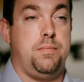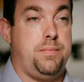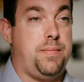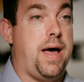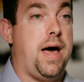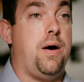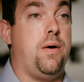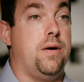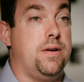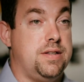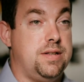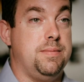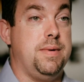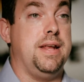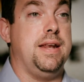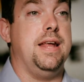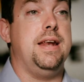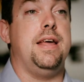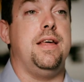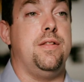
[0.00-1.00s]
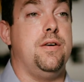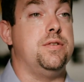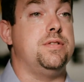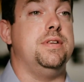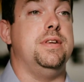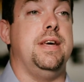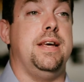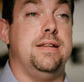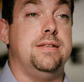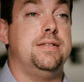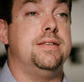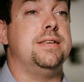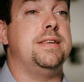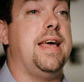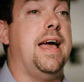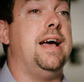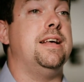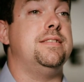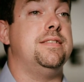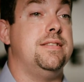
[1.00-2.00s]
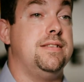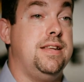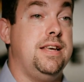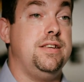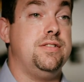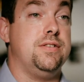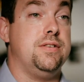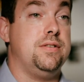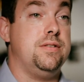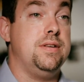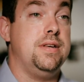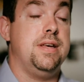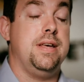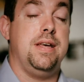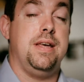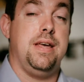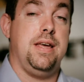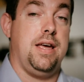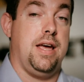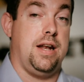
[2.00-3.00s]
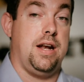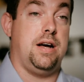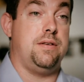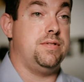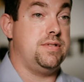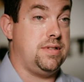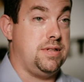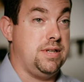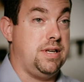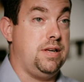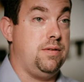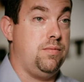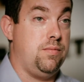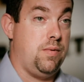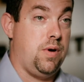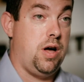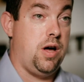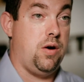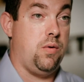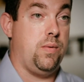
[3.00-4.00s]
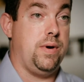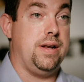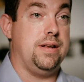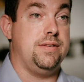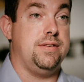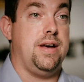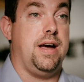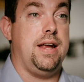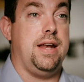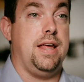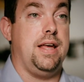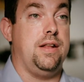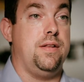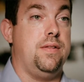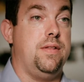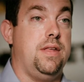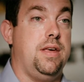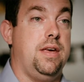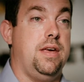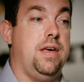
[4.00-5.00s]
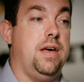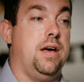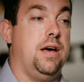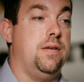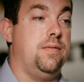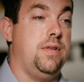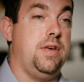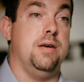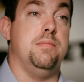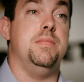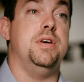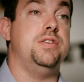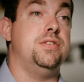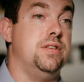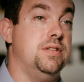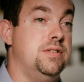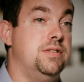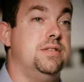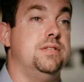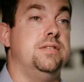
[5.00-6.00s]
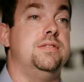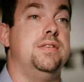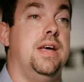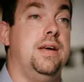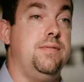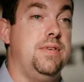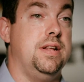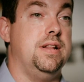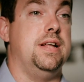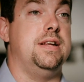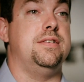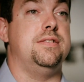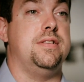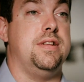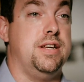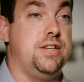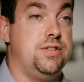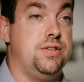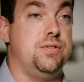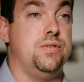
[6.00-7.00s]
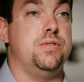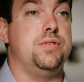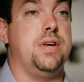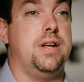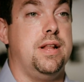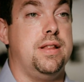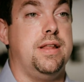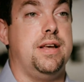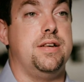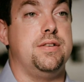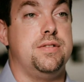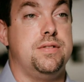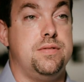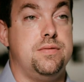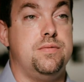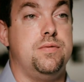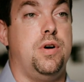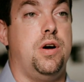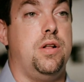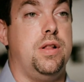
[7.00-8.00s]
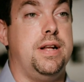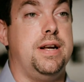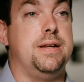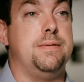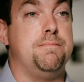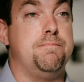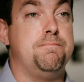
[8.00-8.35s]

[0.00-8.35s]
power to meet any of those needs, gas and diesel, and obviously uh, we design in the, uh, the emissions and safety legislation, those kind of things all in.